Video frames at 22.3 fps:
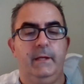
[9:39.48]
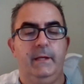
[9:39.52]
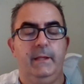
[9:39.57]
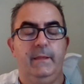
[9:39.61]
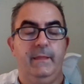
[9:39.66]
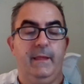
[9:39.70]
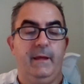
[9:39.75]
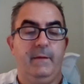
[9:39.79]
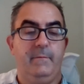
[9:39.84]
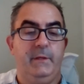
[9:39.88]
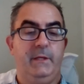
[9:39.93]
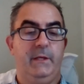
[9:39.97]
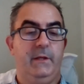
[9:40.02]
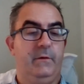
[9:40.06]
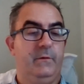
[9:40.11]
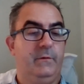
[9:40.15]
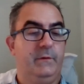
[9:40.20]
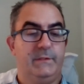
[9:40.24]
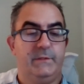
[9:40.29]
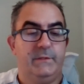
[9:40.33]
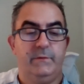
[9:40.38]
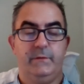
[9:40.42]
And let me
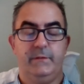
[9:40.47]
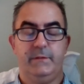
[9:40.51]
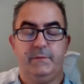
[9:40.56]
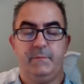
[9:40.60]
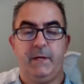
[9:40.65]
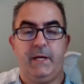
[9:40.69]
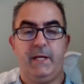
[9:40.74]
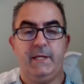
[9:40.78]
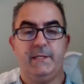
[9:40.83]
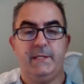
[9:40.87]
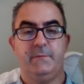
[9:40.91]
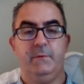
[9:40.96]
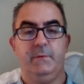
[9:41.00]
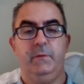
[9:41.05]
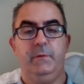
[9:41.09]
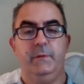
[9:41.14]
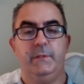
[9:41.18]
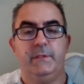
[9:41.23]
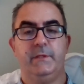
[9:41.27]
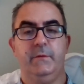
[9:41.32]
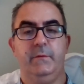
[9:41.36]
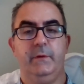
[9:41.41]
know as soon as
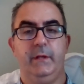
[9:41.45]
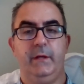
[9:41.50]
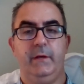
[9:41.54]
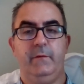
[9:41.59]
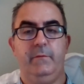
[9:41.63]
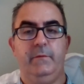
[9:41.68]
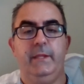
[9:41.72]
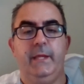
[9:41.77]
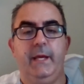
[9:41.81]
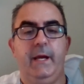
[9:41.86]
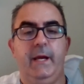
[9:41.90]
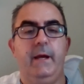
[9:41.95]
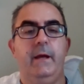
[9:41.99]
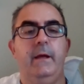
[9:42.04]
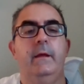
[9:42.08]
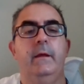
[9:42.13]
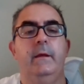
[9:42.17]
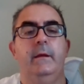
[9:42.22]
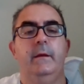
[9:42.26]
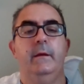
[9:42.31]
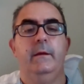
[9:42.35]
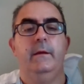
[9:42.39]
possible what's going on with that.
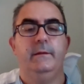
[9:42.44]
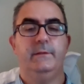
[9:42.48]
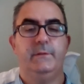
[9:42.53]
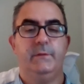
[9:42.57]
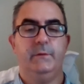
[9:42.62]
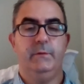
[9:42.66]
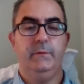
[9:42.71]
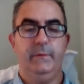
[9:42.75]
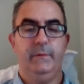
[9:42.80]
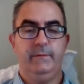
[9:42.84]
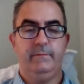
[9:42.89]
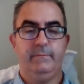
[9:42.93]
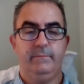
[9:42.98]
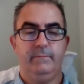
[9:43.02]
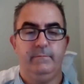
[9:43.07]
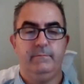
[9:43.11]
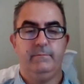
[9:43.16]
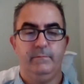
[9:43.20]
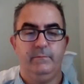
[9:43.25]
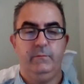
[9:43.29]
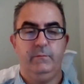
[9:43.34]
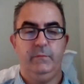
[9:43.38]
So
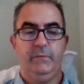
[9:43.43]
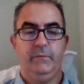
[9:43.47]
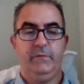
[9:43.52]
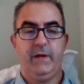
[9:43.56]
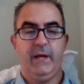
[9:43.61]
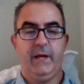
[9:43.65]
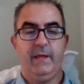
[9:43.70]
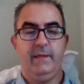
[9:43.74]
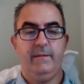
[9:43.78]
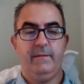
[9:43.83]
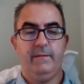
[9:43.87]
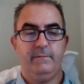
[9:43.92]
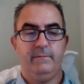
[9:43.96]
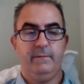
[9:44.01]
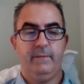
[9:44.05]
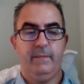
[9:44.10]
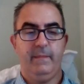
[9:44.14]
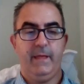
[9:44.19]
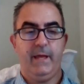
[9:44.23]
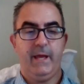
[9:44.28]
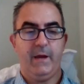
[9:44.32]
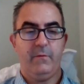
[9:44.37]
we've got
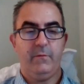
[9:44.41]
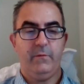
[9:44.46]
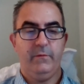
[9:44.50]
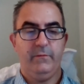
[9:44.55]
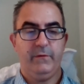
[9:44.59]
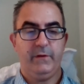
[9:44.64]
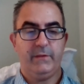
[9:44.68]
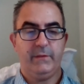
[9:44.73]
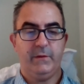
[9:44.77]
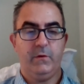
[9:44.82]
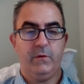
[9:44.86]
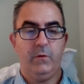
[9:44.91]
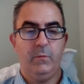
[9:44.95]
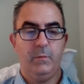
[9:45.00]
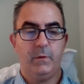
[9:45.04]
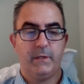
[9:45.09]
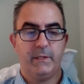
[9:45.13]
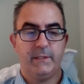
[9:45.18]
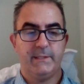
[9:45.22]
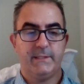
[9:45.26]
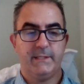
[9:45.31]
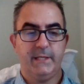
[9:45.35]
that, we've got the
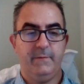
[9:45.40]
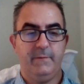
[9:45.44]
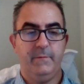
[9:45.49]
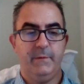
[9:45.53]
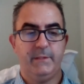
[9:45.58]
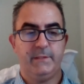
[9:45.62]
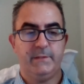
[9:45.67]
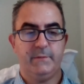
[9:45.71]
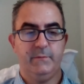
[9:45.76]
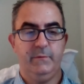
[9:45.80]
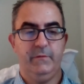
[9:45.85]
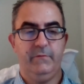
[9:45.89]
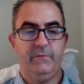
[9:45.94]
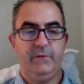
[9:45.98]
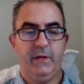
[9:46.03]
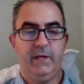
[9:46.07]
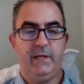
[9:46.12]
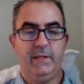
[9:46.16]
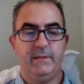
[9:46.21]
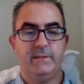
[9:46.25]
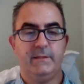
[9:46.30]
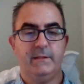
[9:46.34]
homework assignments, and we've
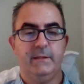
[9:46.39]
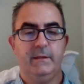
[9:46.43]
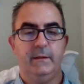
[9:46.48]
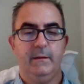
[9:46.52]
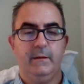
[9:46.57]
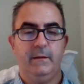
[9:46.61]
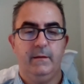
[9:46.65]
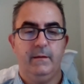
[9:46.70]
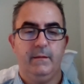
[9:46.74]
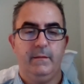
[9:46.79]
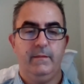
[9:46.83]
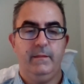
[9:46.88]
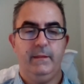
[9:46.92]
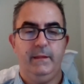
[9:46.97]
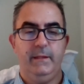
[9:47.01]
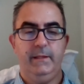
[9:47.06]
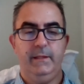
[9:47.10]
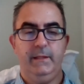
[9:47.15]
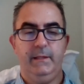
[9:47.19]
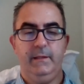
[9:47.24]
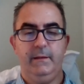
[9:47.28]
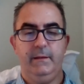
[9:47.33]
got
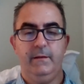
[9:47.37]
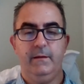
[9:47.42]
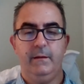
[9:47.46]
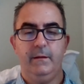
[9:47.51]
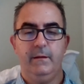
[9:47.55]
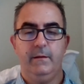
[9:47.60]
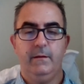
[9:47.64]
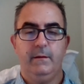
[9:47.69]
the